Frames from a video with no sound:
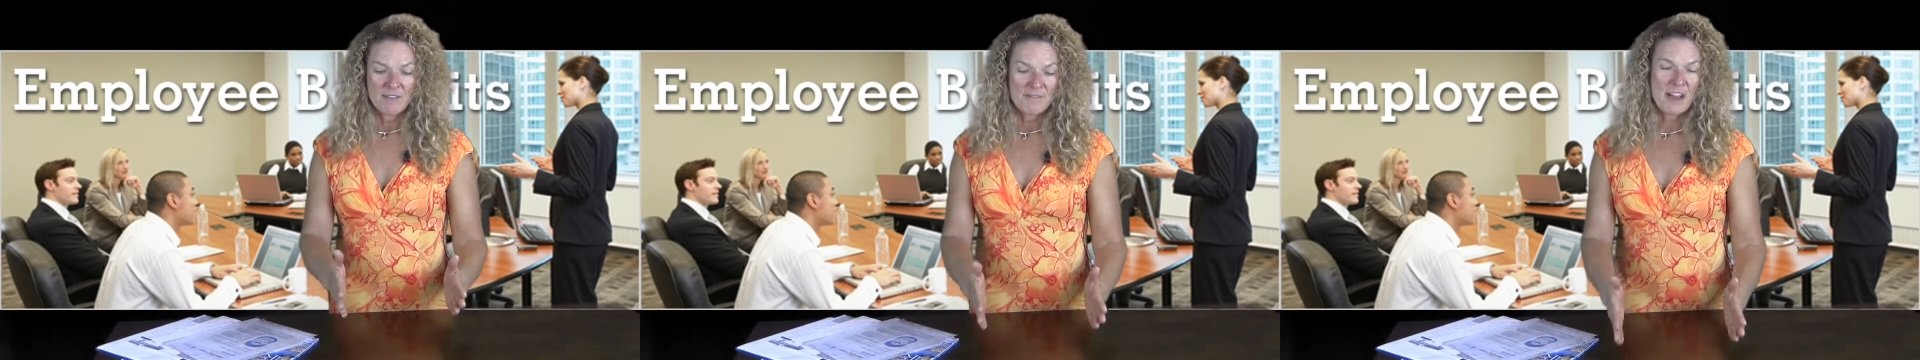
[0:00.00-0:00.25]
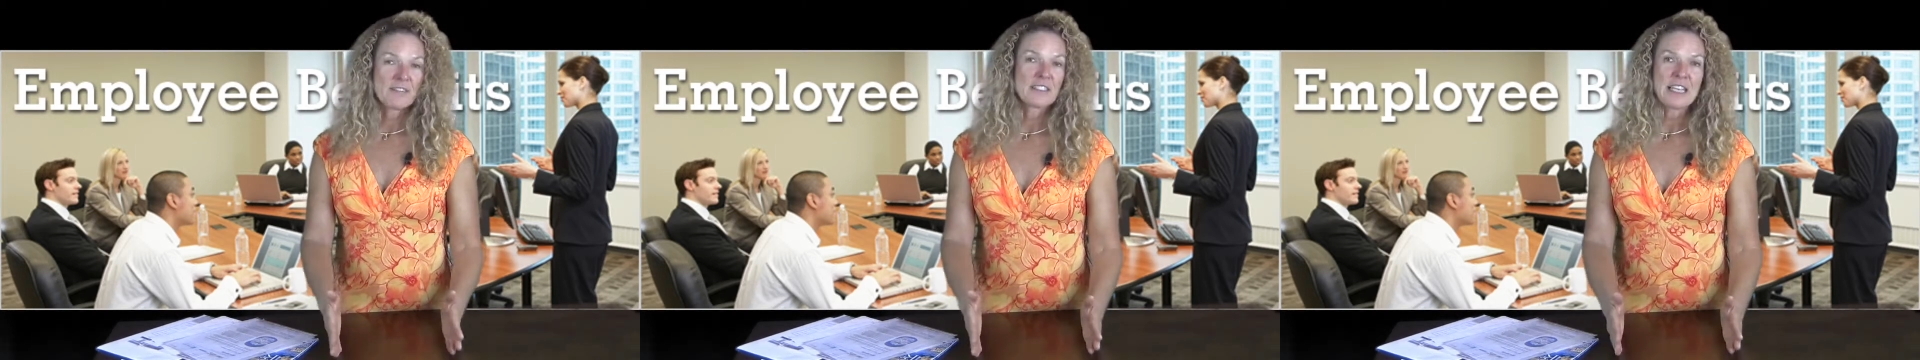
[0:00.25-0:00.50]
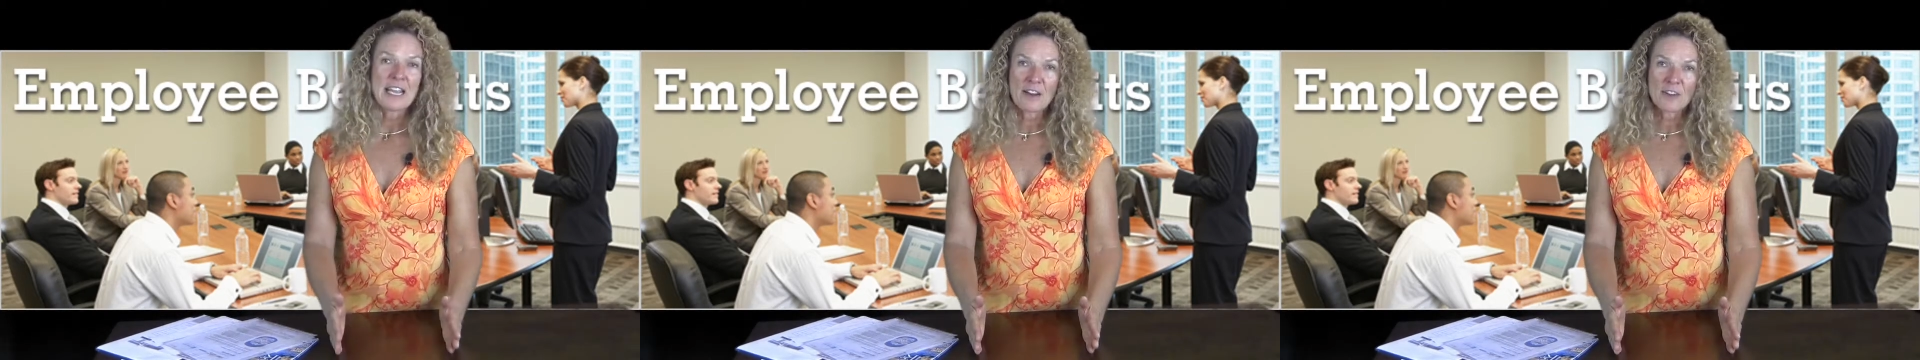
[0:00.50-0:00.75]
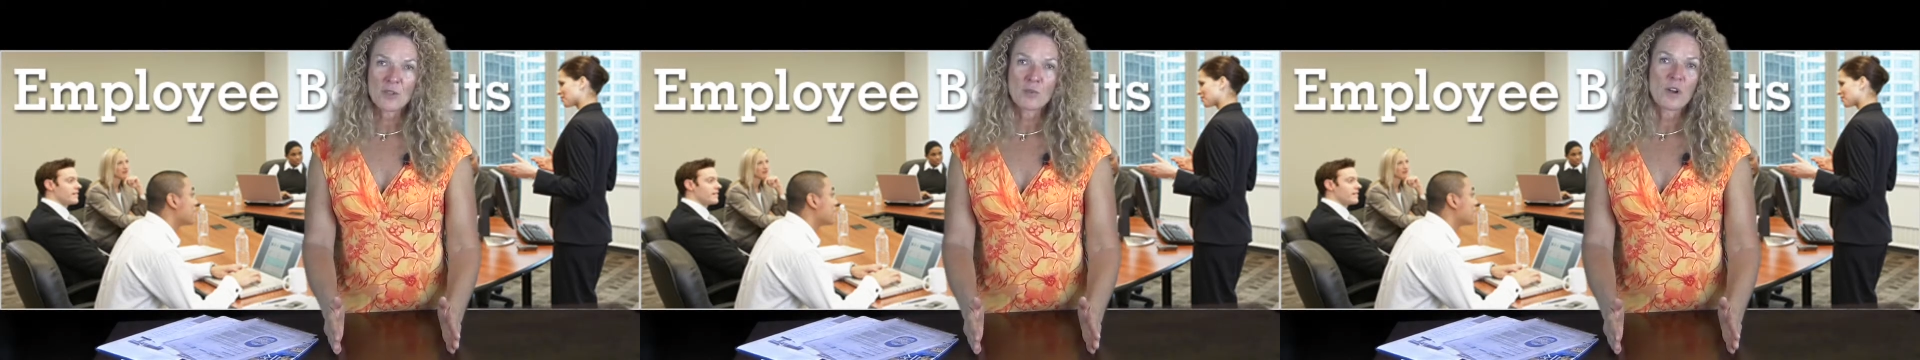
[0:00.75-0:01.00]
found an
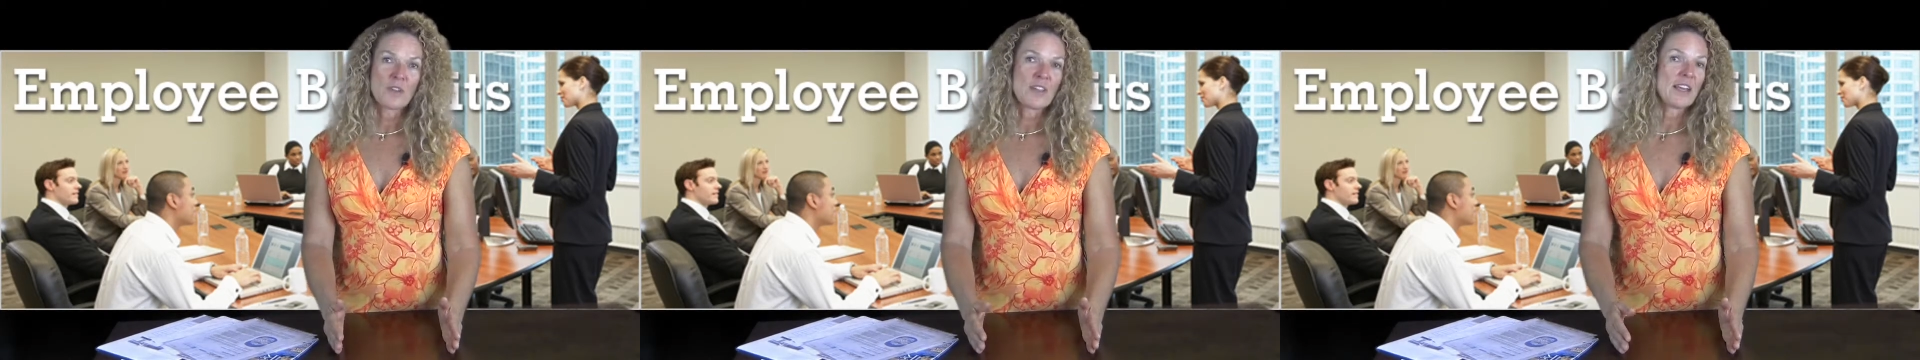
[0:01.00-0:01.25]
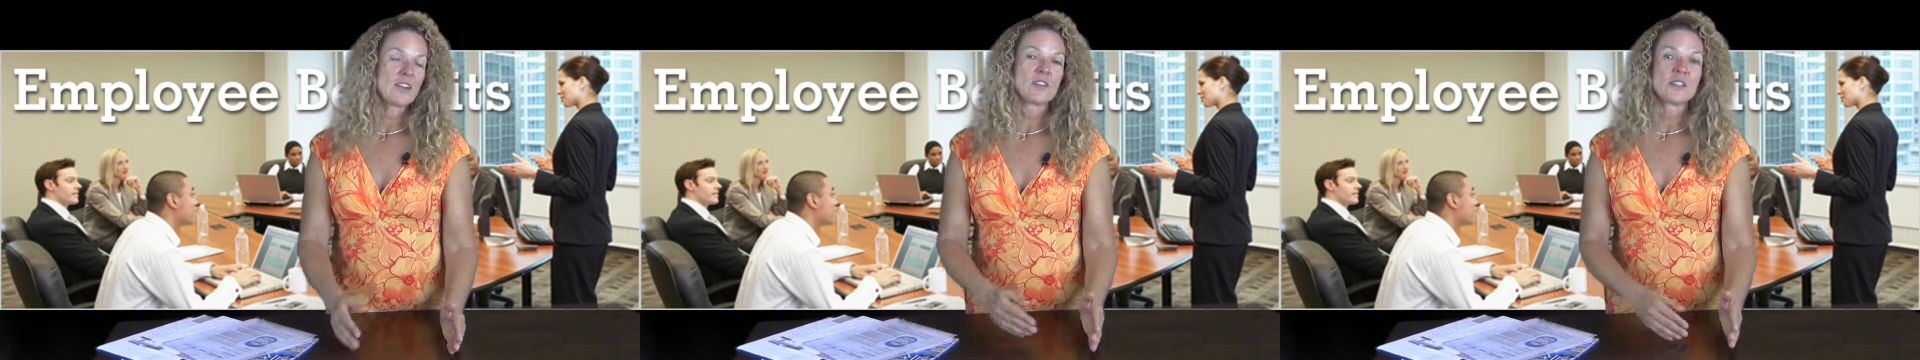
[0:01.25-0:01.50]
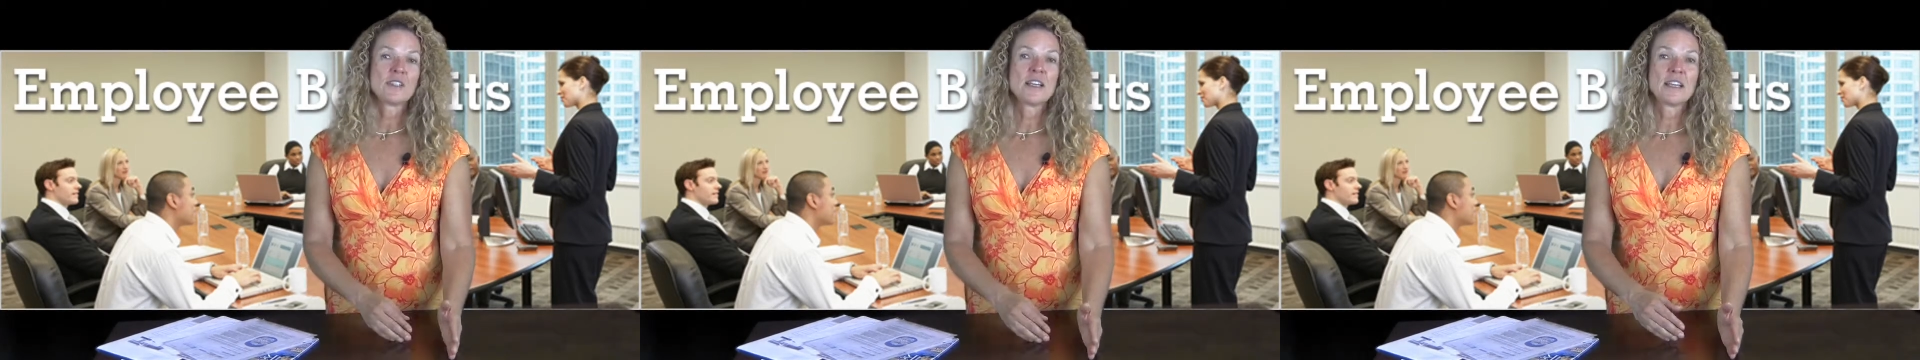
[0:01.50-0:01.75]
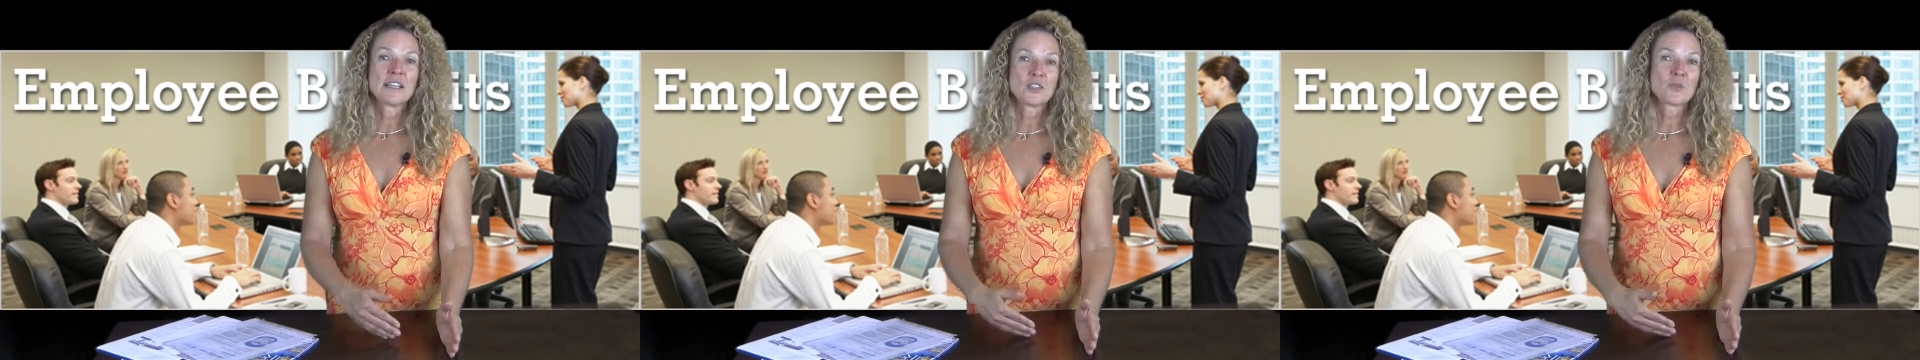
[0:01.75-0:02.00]
area where they could
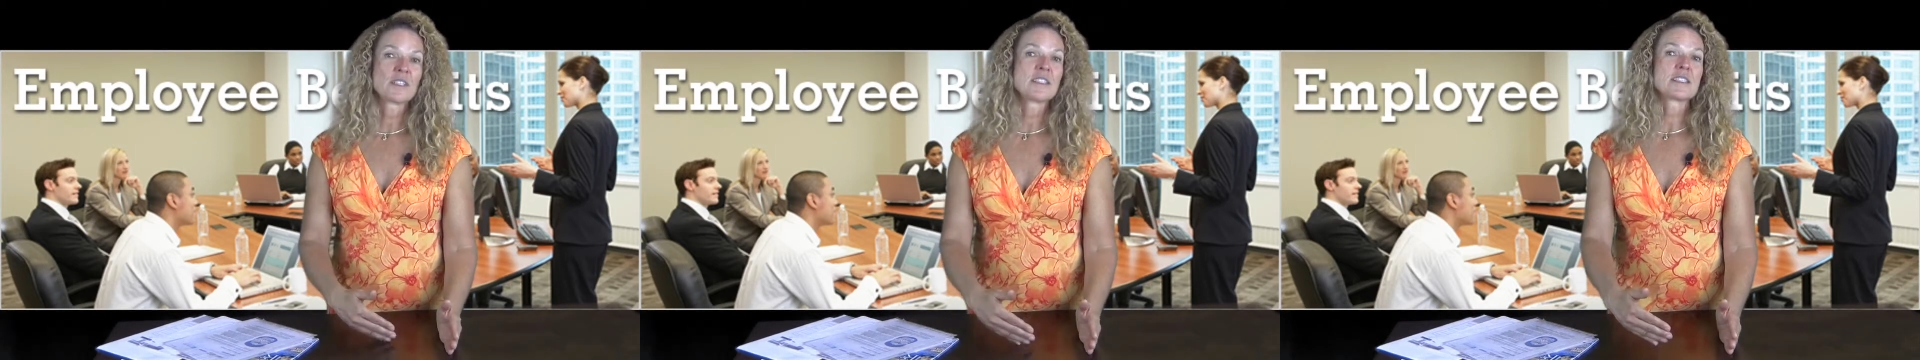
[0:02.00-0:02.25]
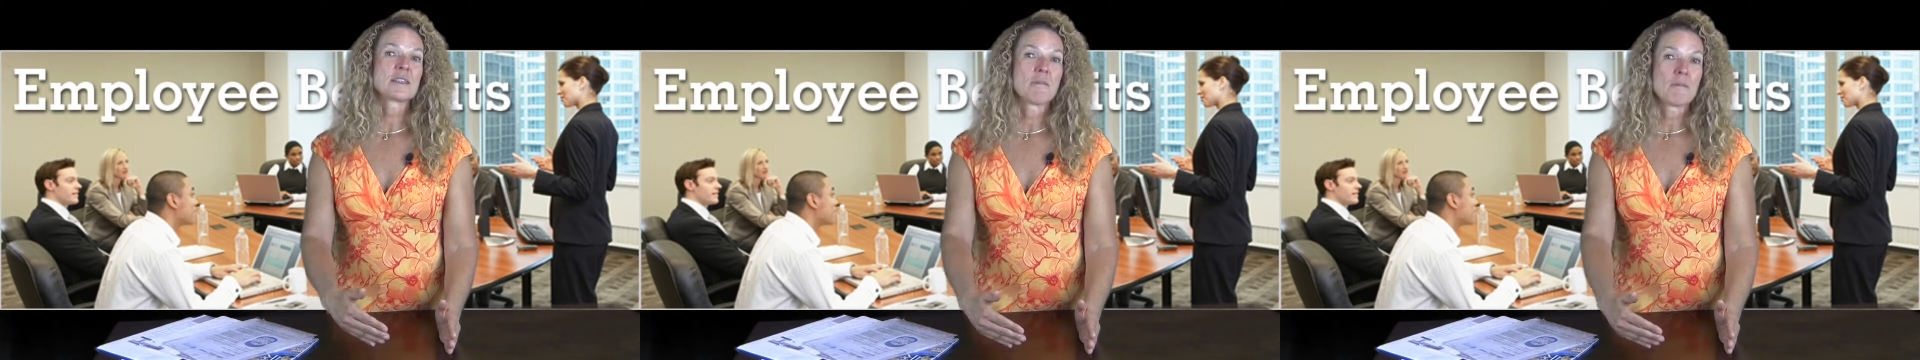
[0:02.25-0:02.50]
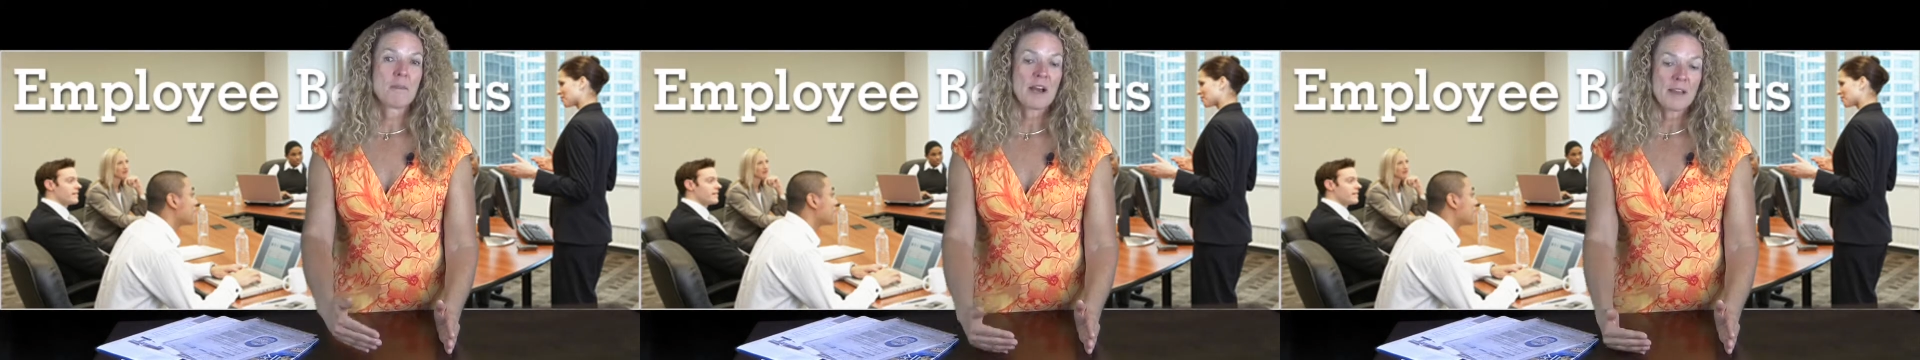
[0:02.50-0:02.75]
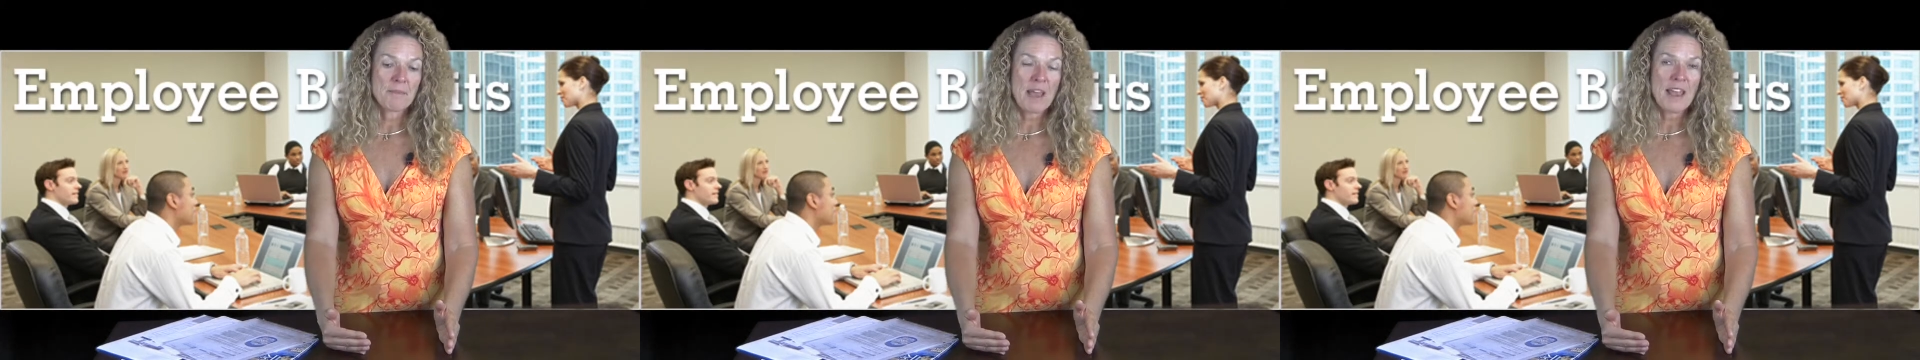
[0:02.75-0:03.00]
increase
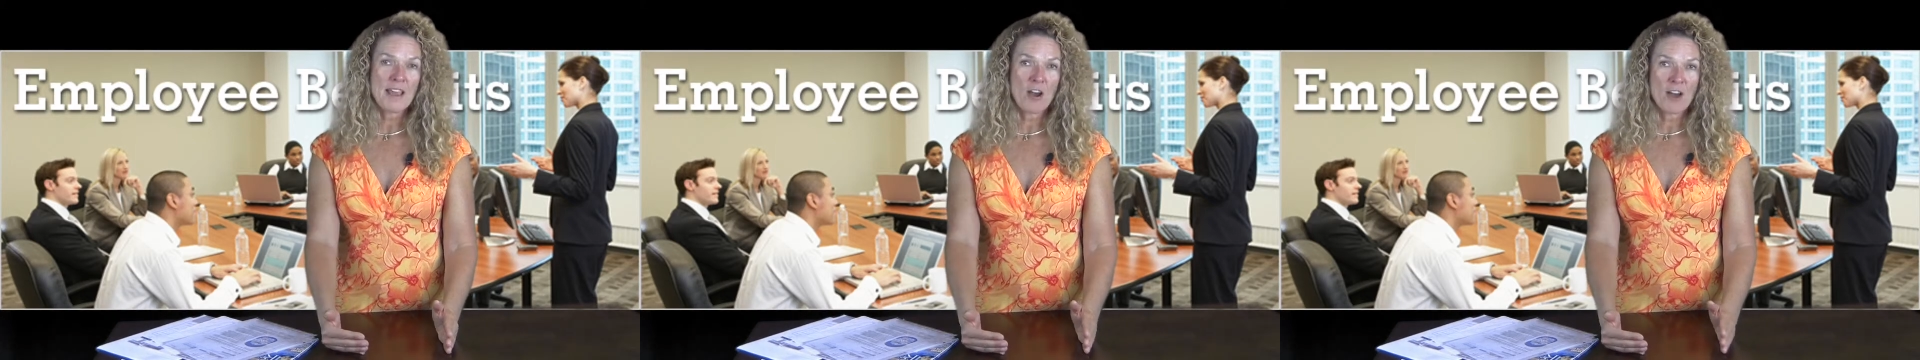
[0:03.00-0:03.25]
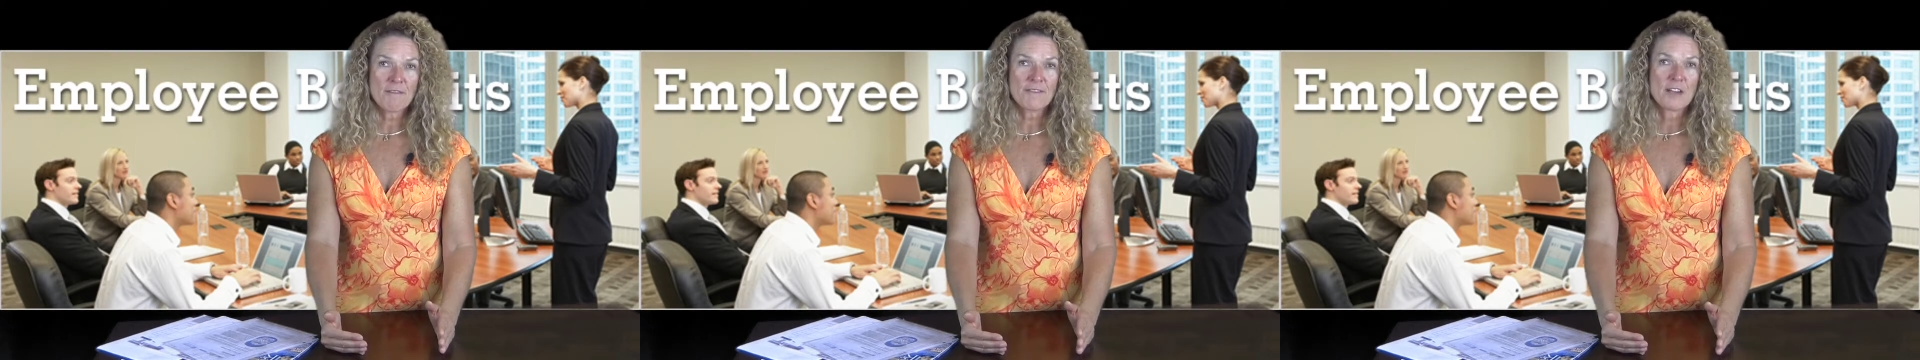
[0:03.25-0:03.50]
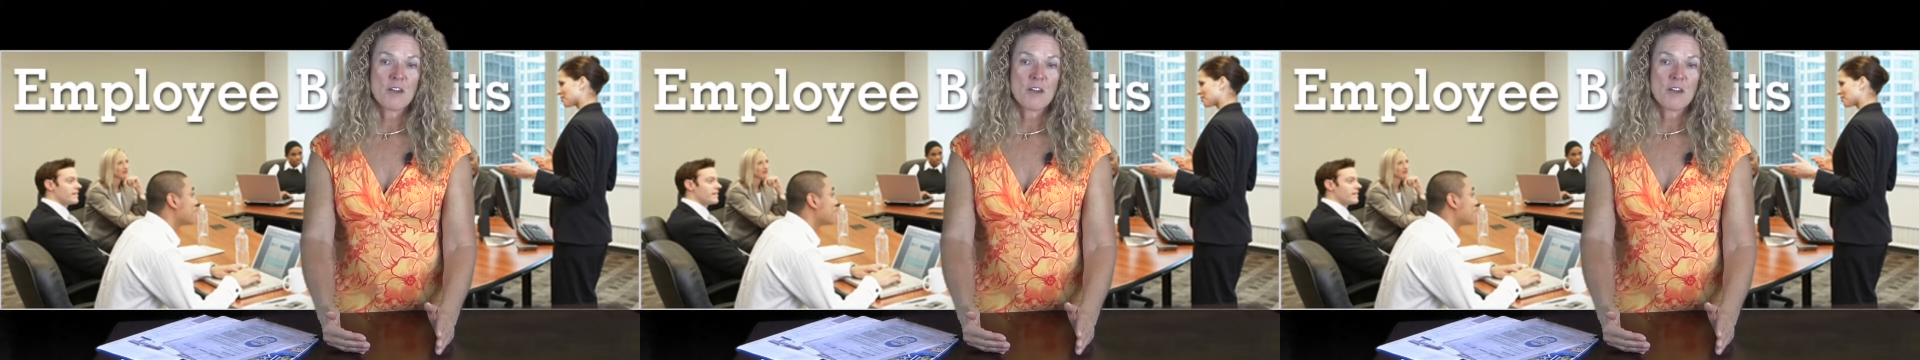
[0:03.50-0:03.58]
my payoff